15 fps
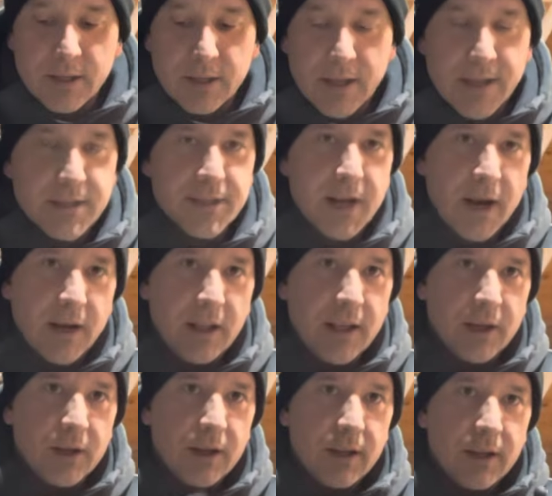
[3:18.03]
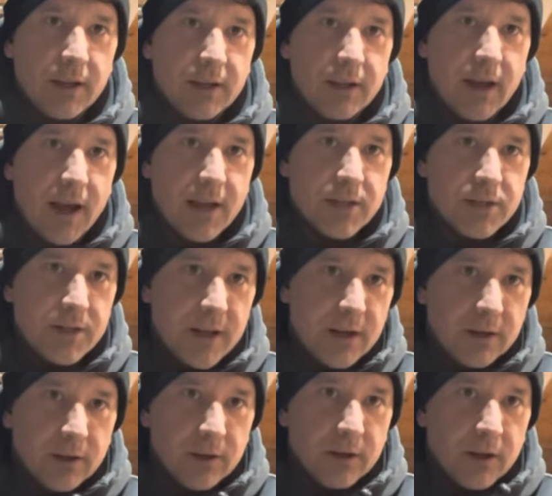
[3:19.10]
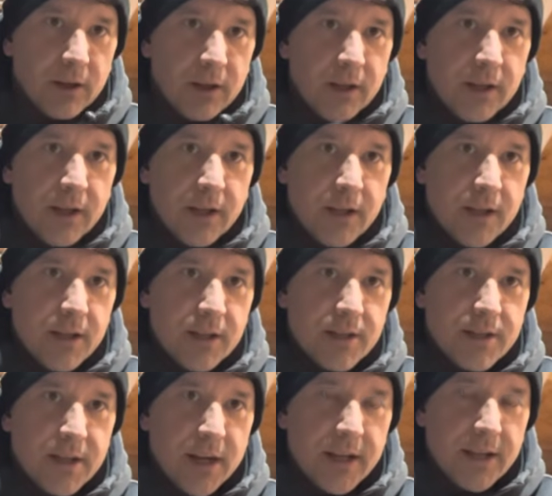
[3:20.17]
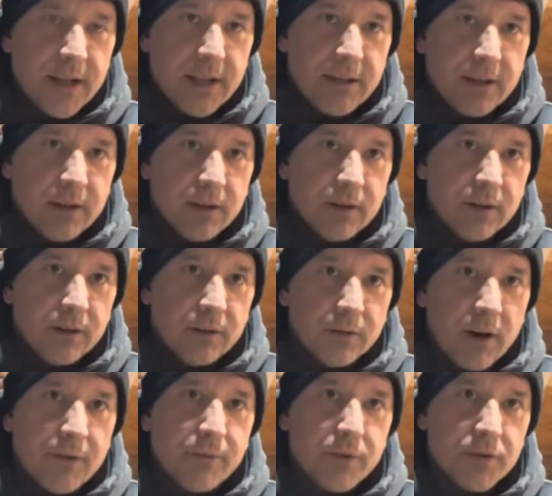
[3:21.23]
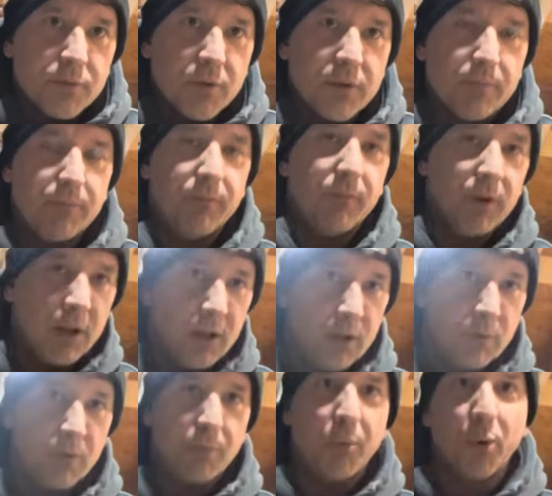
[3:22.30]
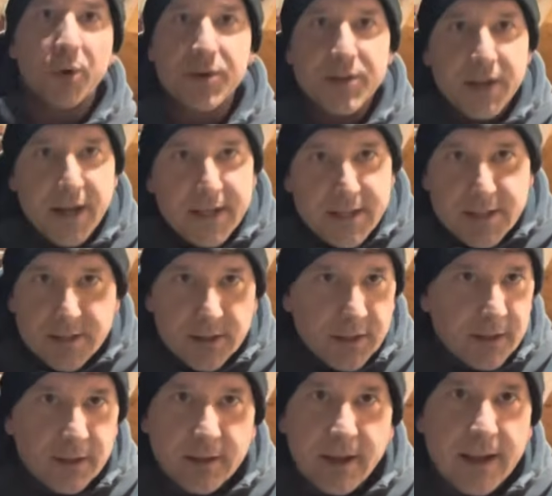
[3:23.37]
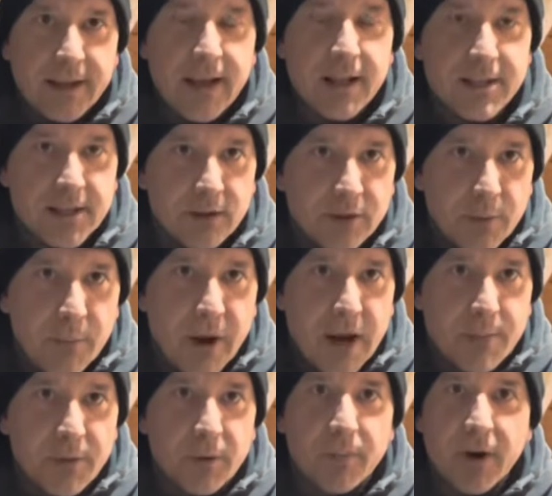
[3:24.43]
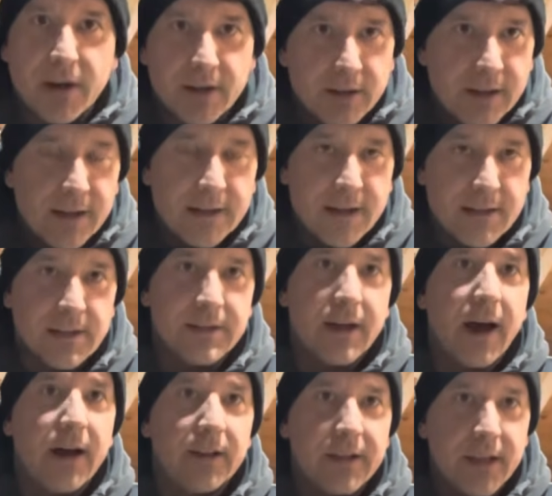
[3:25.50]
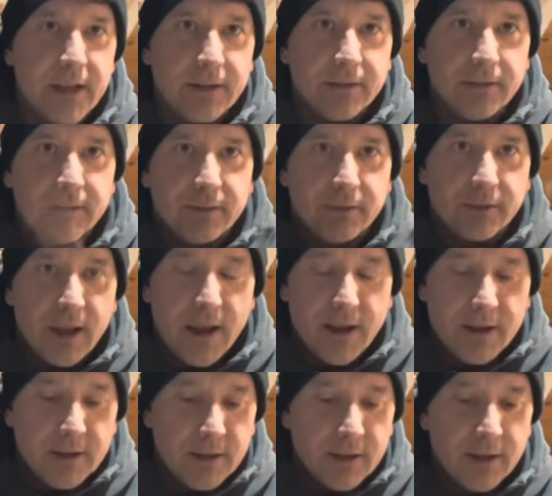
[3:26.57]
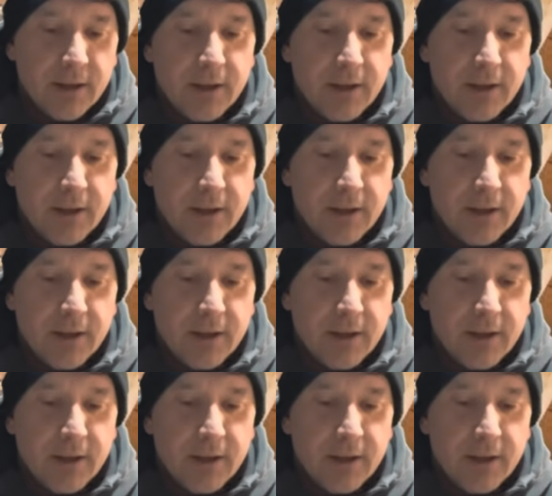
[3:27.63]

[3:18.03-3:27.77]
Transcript: It's kind of like guys that are sighting in their rifles with bore sights. It gets you on the paper, but it doesn't dial you in, okay?